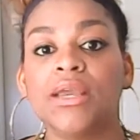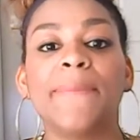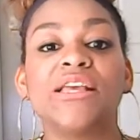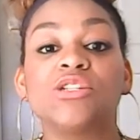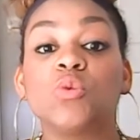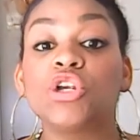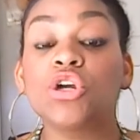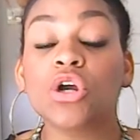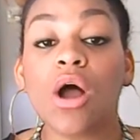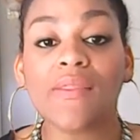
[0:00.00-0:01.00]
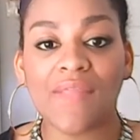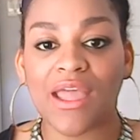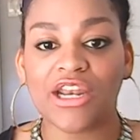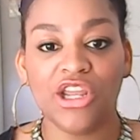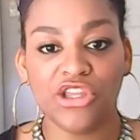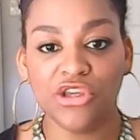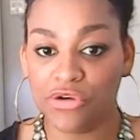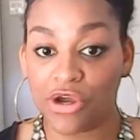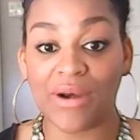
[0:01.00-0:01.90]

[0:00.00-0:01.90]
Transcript: Because when you're online, you don't